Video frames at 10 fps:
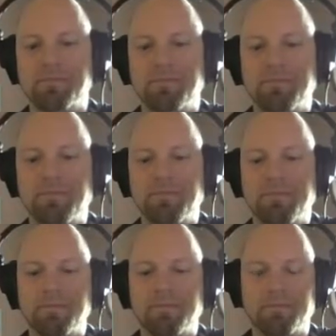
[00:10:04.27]

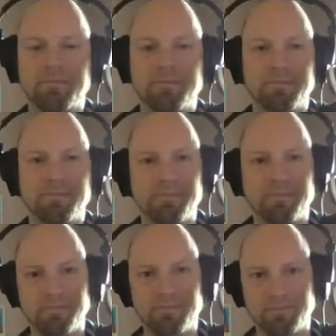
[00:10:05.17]

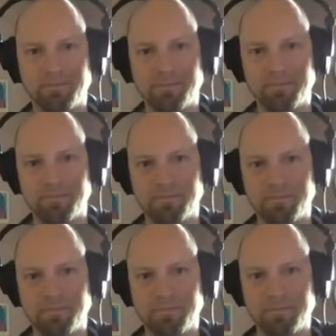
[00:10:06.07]

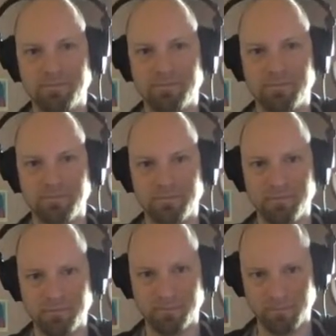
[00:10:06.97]

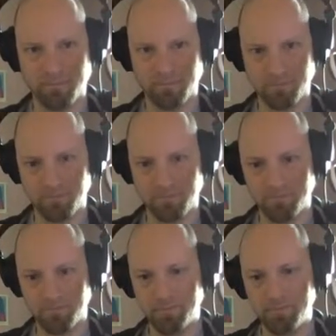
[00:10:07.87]

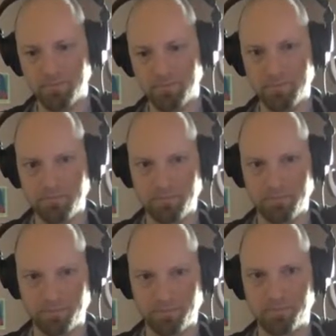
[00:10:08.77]

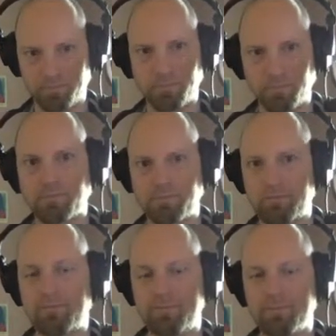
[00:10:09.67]

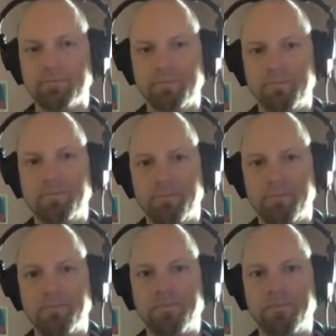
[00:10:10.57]

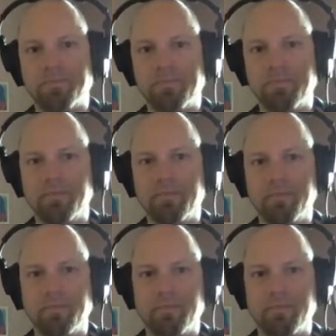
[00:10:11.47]
(silent)